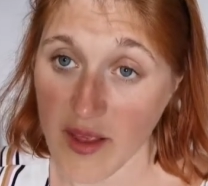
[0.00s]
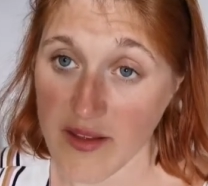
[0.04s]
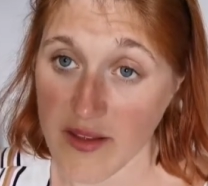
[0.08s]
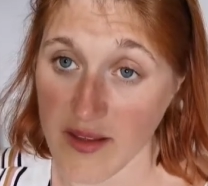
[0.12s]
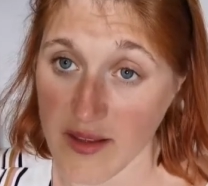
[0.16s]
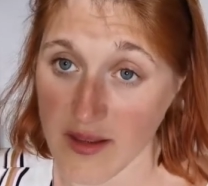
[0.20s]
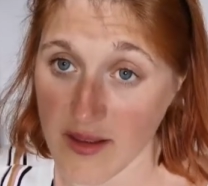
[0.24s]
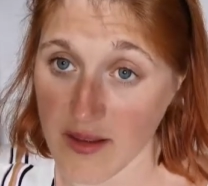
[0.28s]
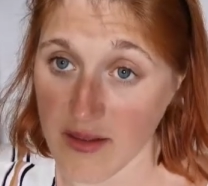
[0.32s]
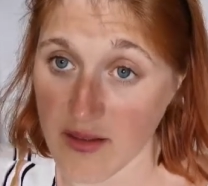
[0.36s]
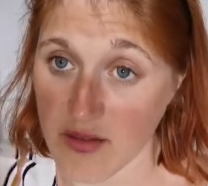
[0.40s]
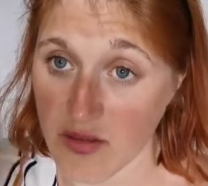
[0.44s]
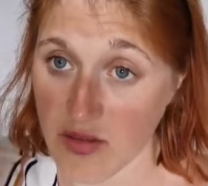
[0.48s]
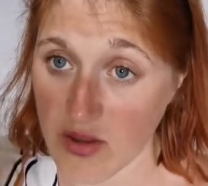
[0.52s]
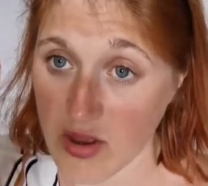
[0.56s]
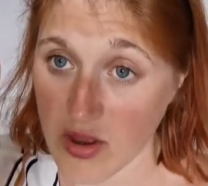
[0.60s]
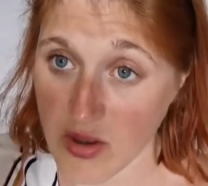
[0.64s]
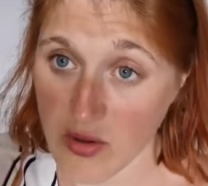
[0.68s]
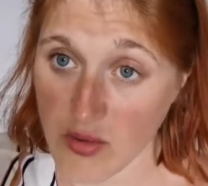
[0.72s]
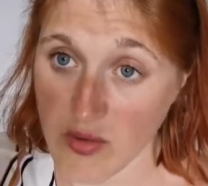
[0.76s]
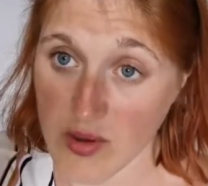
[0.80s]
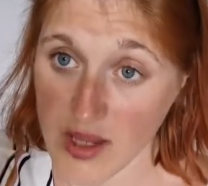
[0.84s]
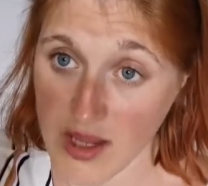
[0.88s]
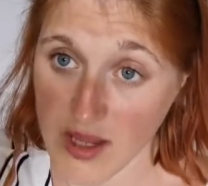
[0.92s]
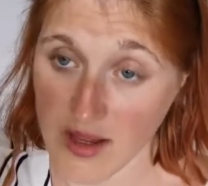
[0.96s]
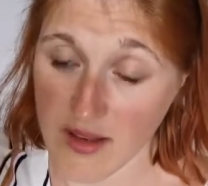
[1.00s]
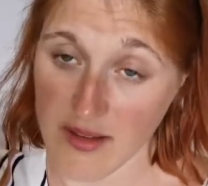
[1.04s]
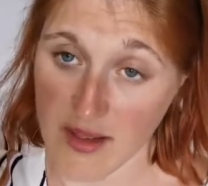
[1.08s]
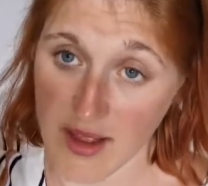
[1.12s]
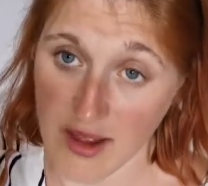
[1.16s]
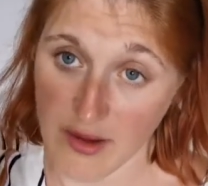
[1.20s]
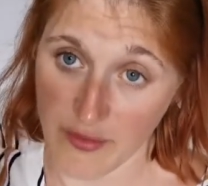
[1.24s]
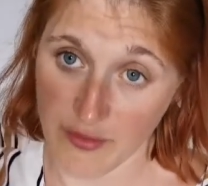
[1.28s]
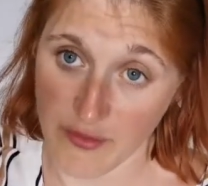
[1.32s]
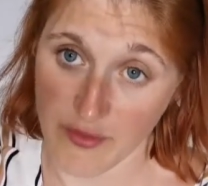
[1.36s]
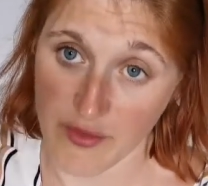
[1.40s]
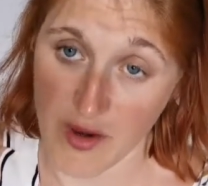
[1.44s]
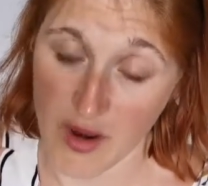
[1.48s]
So this is 2 years
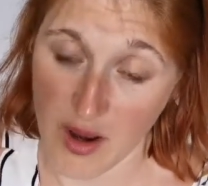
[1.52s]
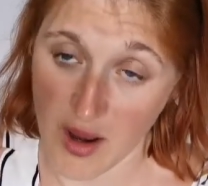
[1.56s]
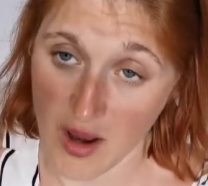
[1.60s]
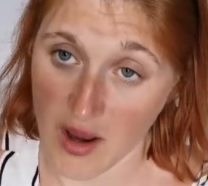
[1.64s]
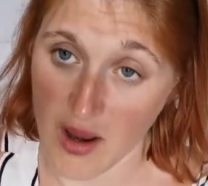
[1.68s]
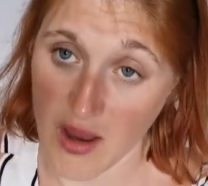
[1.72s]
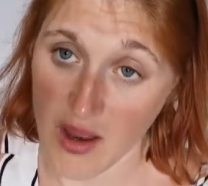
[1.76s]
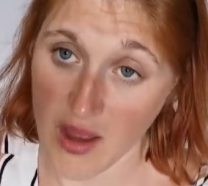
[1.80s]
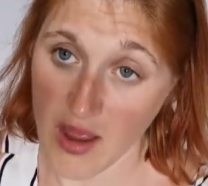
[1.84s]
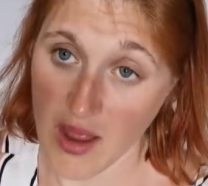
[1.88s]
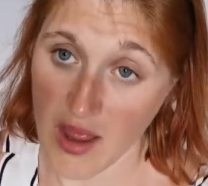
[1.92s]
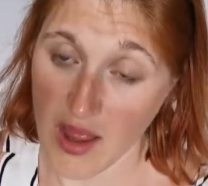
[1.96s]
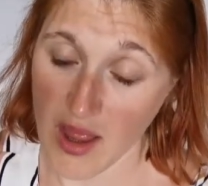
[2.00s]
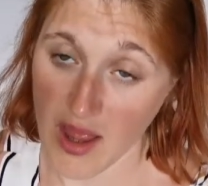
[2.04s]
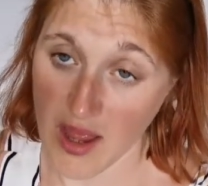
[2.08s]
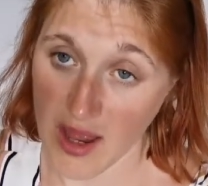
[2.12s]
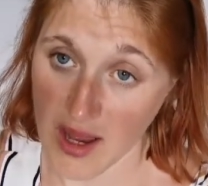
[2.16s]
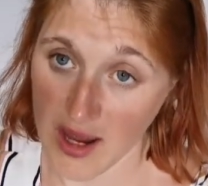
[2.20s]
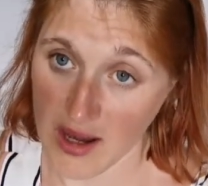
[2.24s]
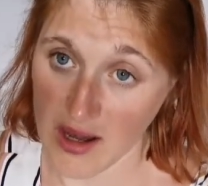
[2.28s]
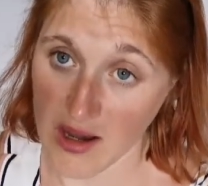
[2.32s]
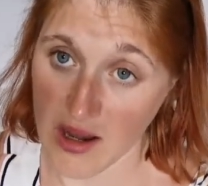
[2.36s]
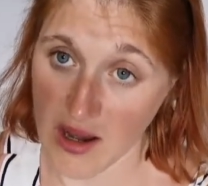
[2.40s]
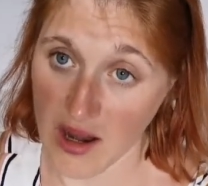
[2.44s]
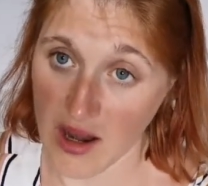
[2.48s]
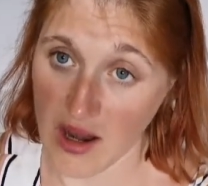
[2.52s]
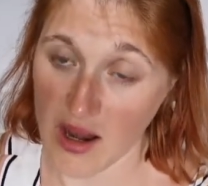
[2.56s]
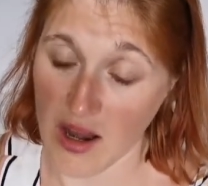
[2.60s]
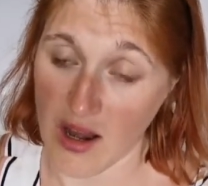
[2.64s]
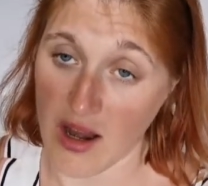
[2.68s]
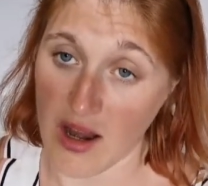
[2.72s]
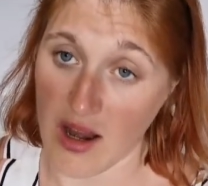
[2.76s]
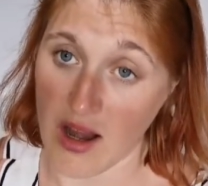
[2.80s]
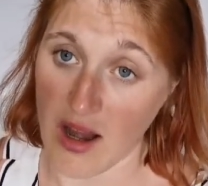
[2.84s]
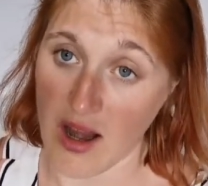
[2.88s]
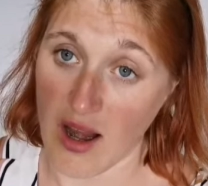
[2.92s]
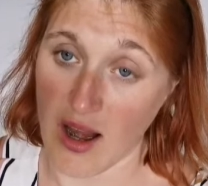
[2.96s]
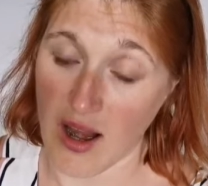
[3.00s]
after
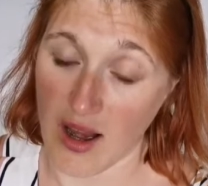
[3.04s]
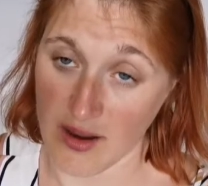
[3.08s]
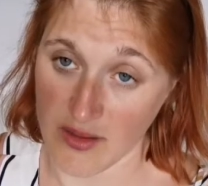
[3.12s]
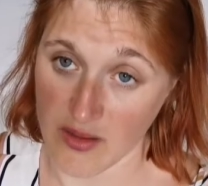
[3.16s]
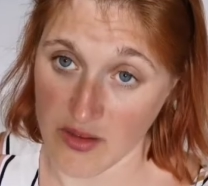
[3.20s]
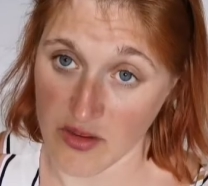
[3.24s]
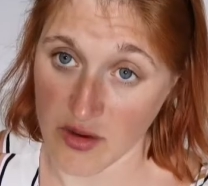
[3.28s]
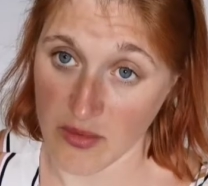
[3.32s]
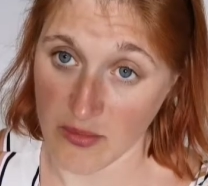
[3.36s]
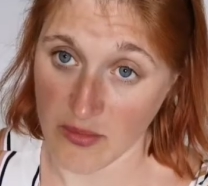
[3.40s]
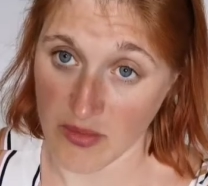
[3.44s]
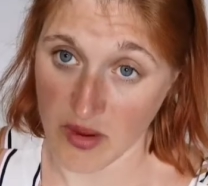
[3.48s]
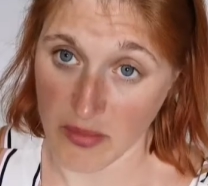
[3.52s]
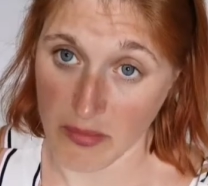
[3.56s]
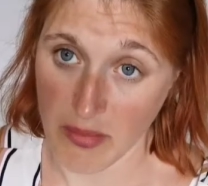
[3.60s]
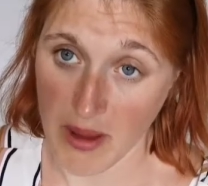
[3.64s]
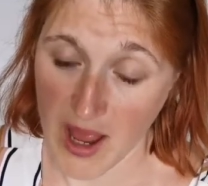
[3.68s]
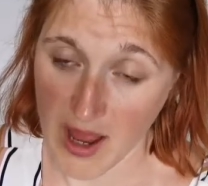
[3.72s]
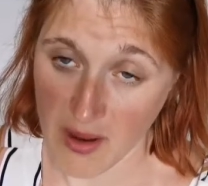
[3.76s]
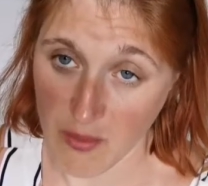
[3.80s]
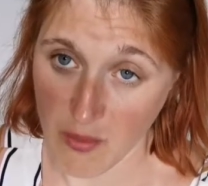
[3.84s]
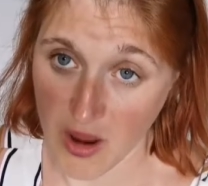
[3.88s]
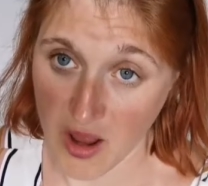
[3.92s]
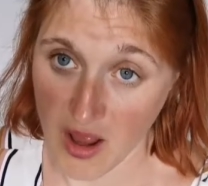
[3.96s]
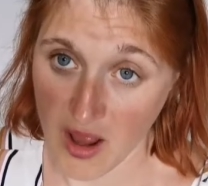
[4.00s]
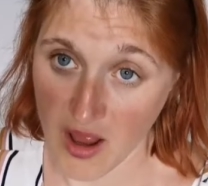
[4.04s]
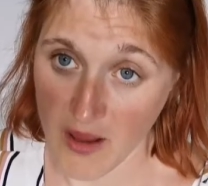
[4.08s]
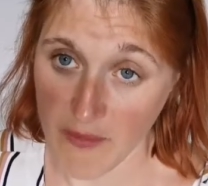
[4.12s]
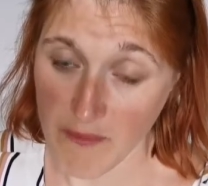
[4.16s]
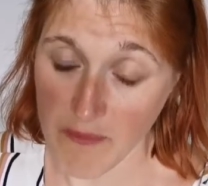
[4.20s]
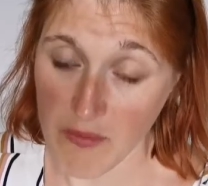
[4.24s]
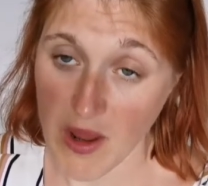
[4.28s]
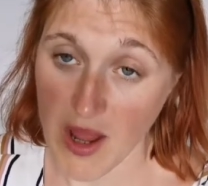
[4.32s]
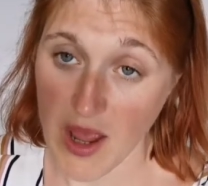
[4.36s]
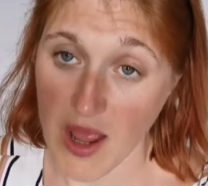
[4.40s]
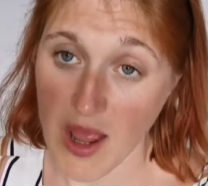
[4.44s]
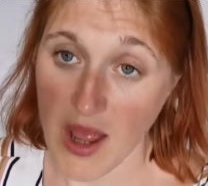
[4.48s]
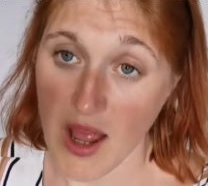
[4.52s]
Hitler has come to power,